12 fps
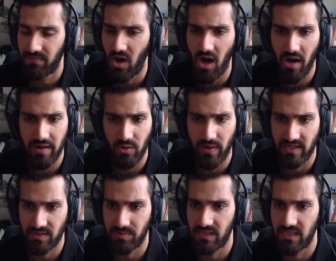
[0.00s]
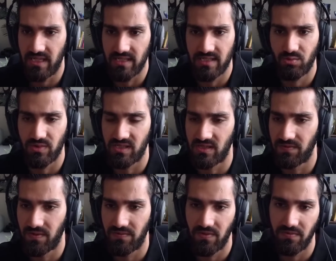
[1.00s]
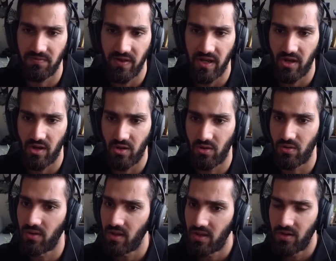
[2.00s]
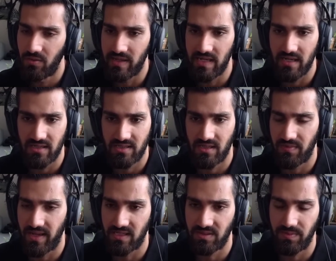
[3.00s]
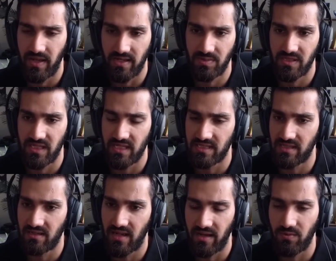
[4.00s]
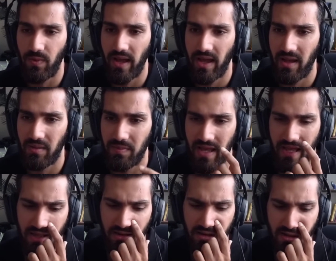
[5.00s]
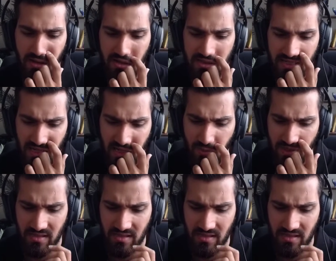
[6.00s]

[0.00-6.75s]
audio expertise was different from video. We needed some expertise in like web and dealing with